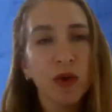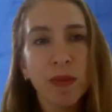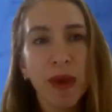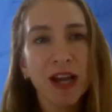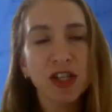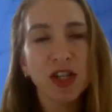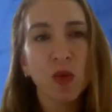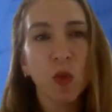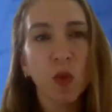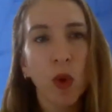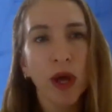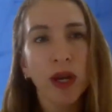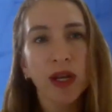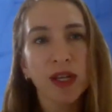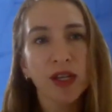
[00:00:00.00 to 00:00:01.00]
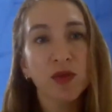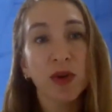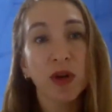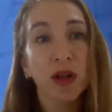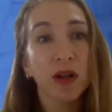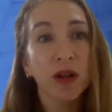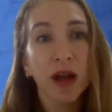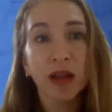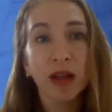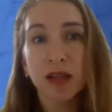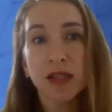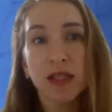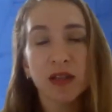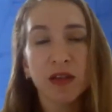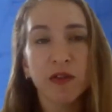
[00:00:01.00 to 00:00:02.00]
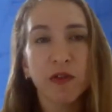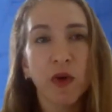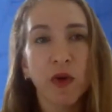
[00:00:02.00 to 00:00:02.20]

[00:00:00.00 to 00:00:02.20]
imagine what Israel, at least in the